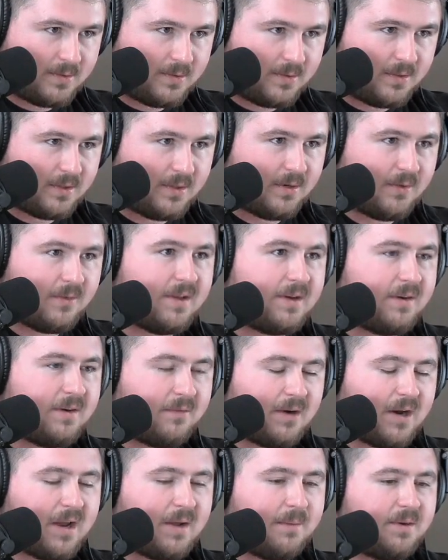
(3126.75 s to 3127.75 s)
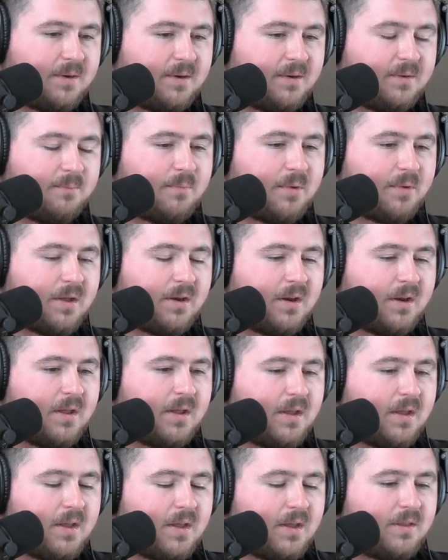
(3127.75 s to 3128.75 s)
You know, that never happened. But
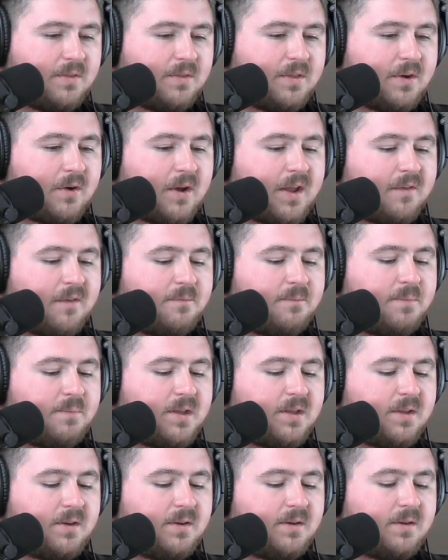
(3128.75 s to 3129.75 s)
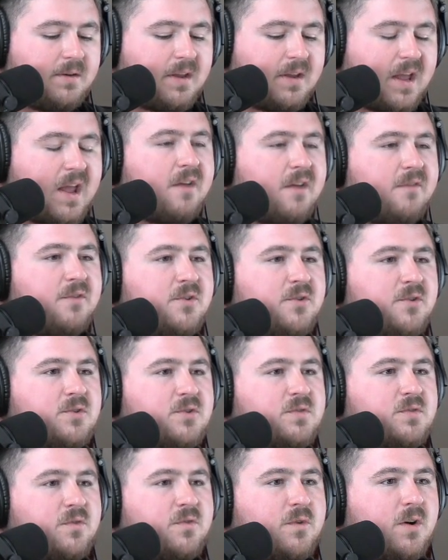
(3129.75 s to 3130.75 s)
there have been avenues
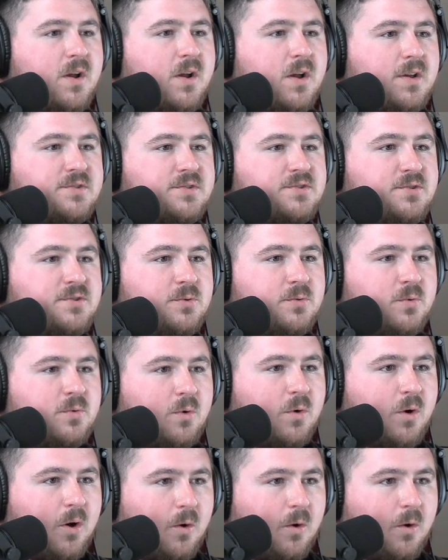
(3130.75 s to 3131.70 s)
for us to grow.